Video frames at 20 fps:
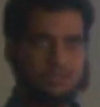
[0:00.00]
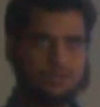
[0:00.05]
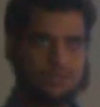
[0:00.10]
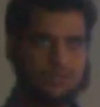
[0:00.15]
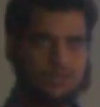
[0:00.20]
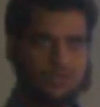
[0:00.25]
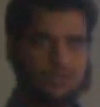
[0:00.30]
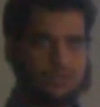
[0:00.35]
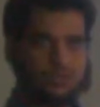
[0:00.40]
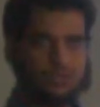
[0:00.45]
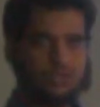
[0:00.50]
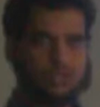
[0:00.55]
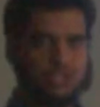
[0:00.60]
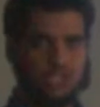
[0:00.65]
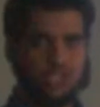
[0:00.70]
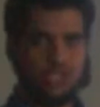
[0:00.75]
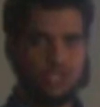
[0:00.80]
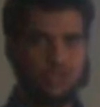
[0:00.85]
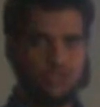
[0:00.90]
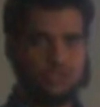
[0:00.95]
strong
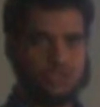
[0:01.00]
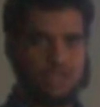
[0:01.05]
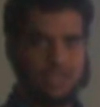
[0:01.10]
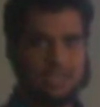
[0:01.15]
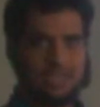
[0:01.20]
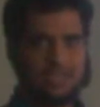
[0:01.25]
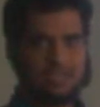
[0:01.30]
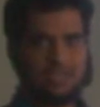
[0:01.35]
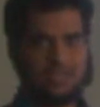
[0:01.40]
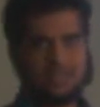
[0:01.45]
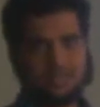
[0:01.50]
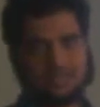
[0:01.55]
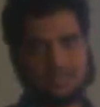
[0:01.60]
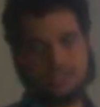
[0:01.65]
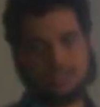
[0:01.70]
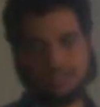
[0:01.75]
tissue or like this.